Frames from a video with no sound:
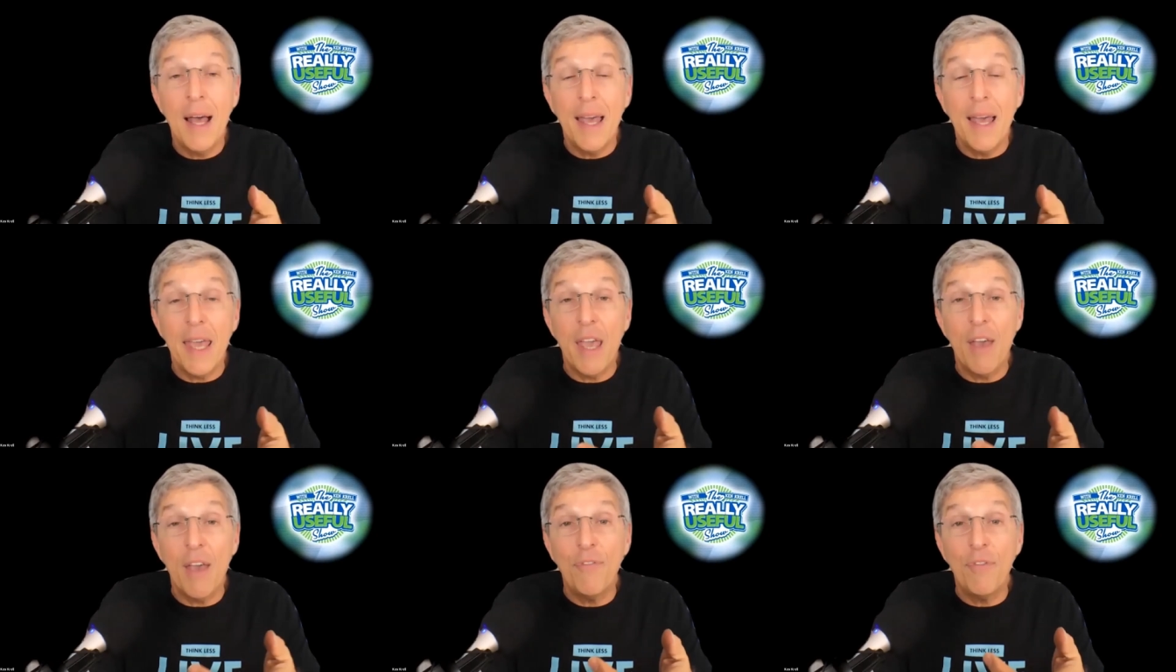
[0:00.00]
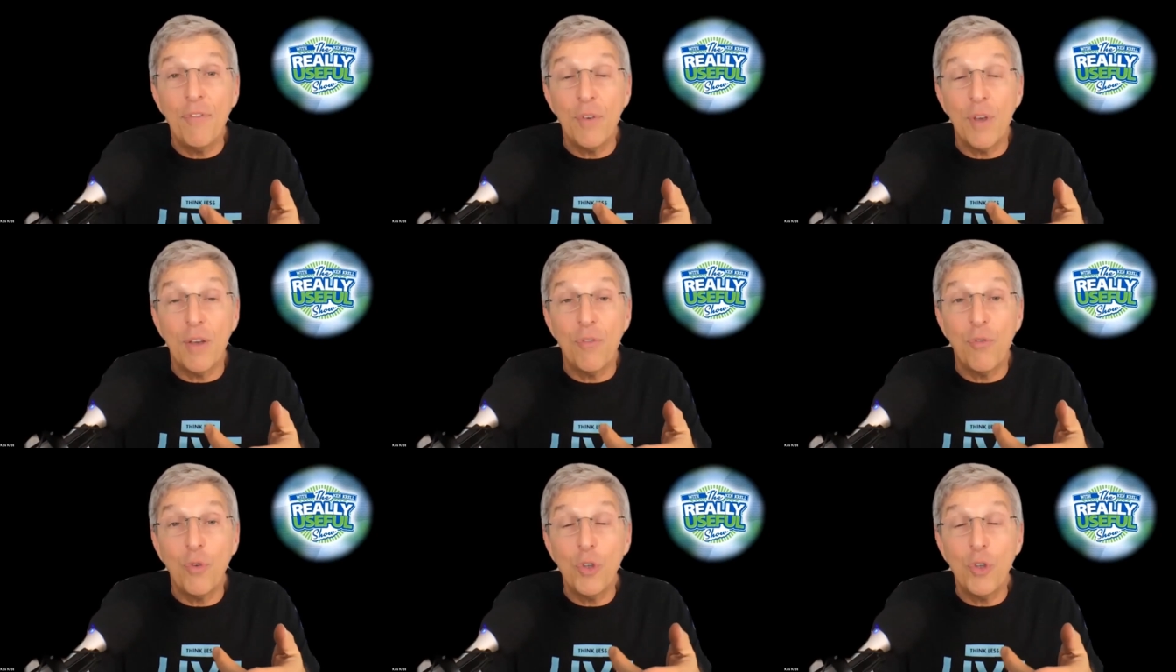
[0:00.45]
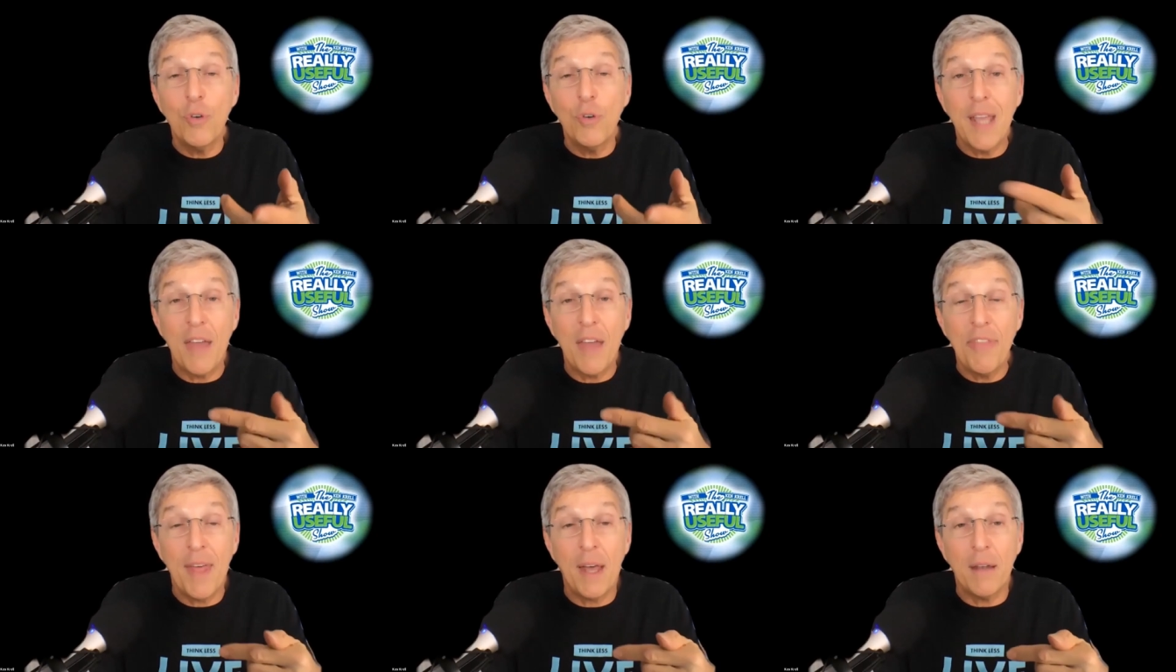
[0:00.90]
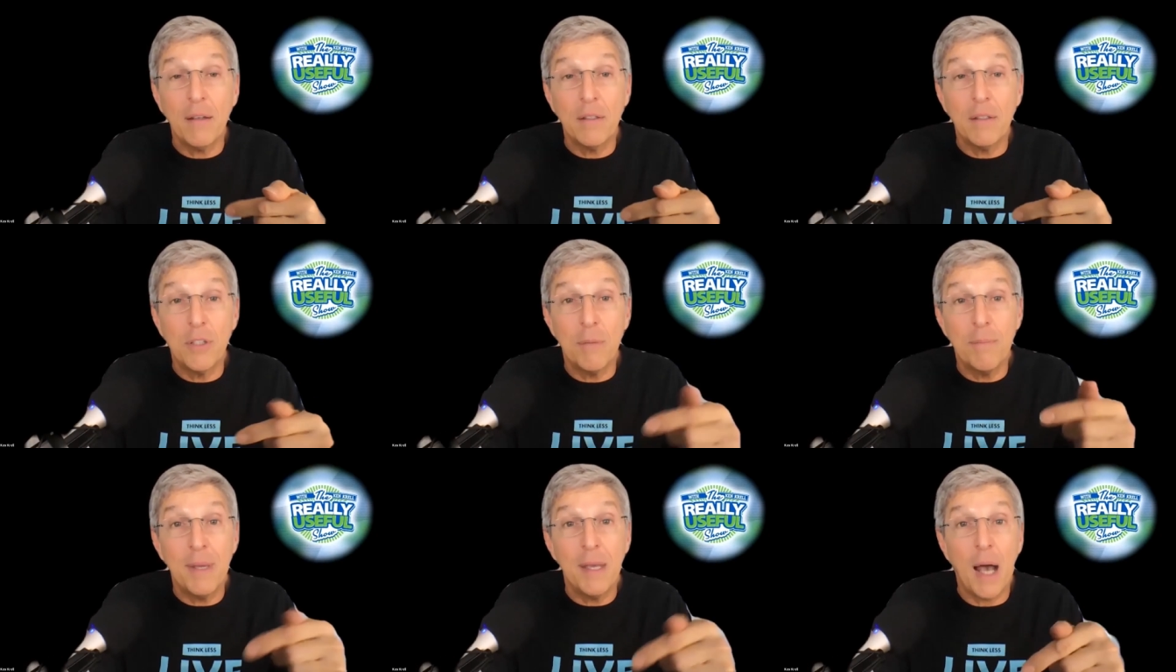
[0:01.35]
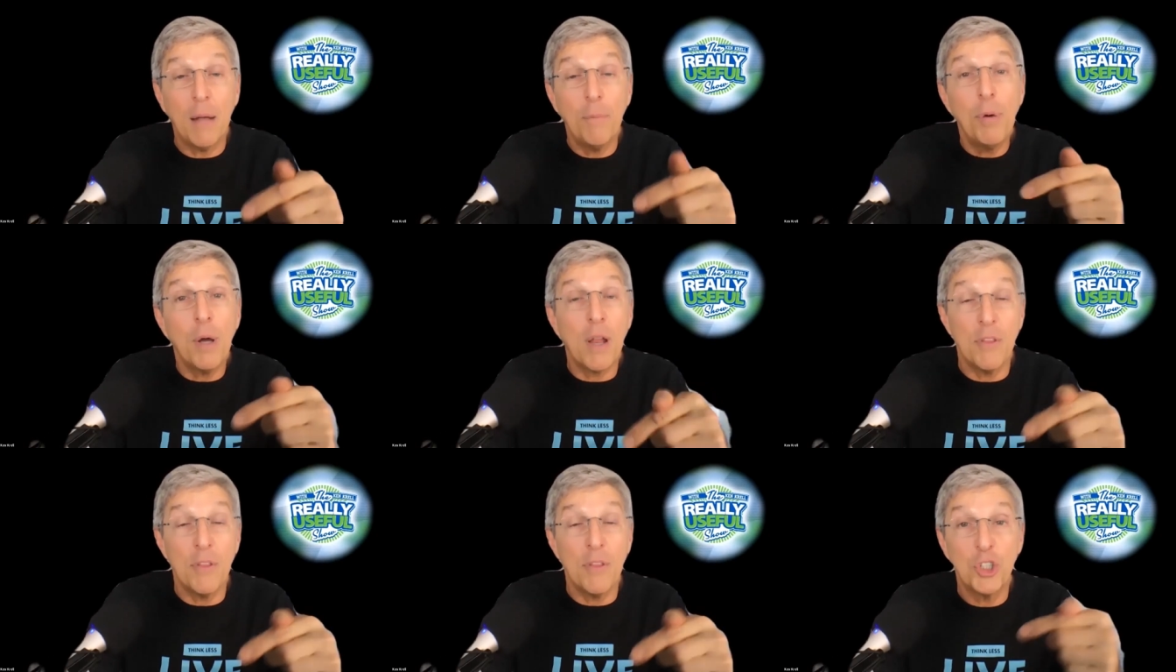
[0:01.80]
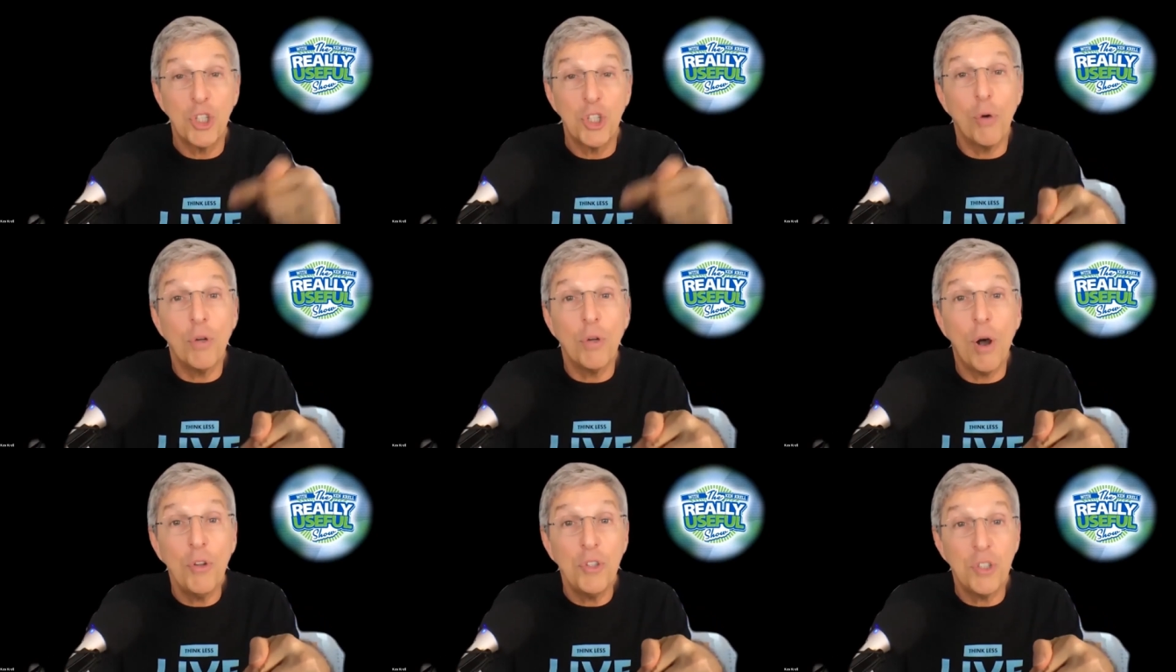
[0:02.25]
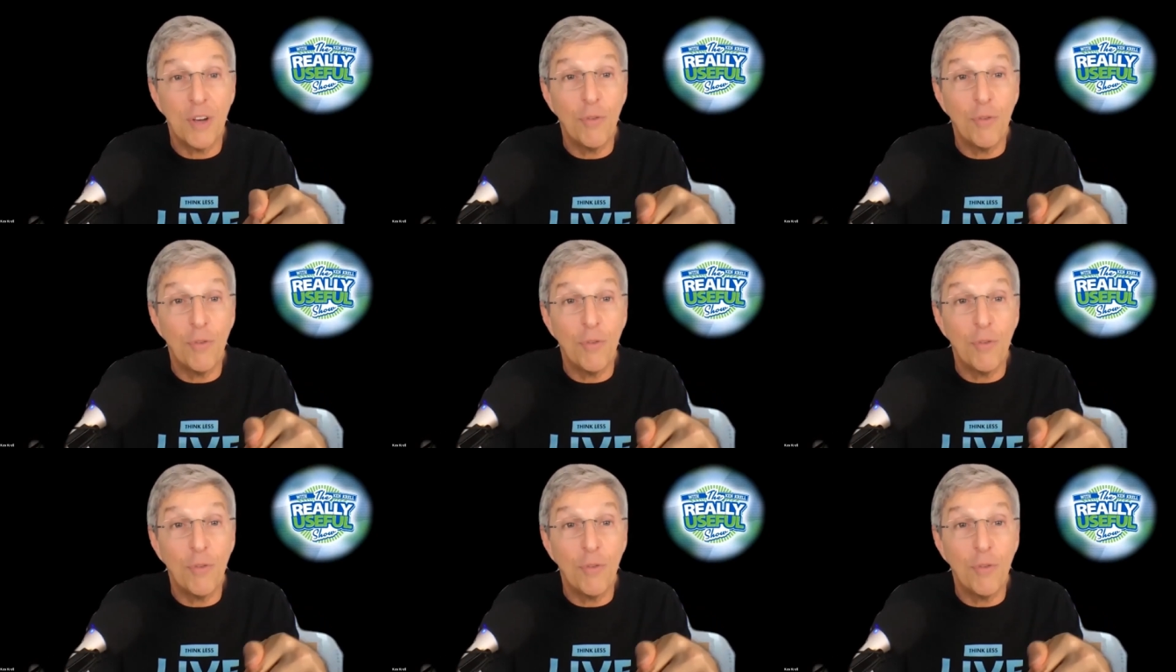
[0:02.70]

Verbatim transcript: If if you get that to me, I'll put it in the show notes.